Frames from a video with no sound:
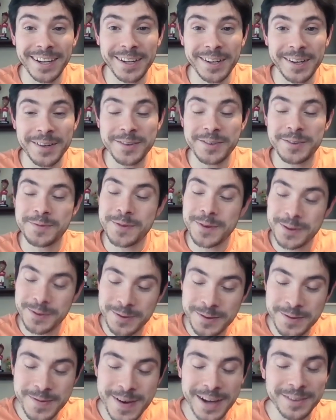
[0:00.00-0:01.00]
Sports
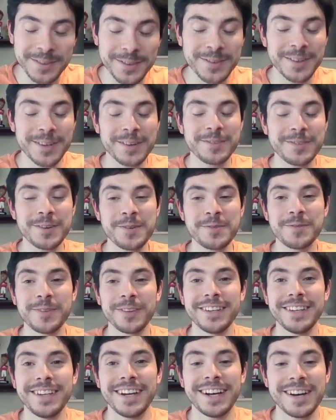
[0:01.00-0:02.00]
will be back soon enough,
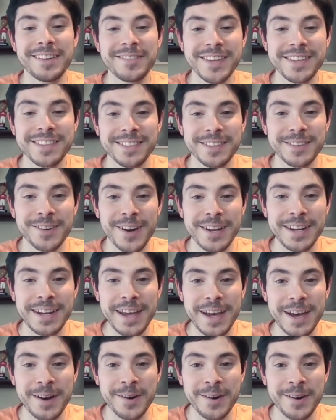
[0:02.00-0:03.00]
hopefully. Obviously, right
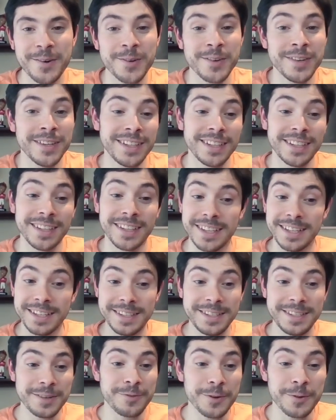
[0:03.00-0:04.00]
now,
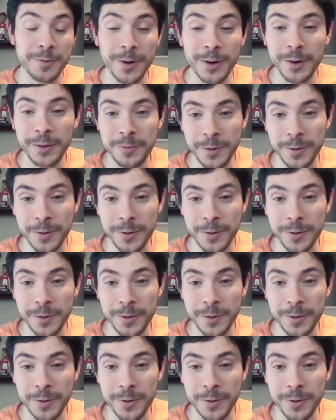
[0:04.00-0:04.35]
different world we're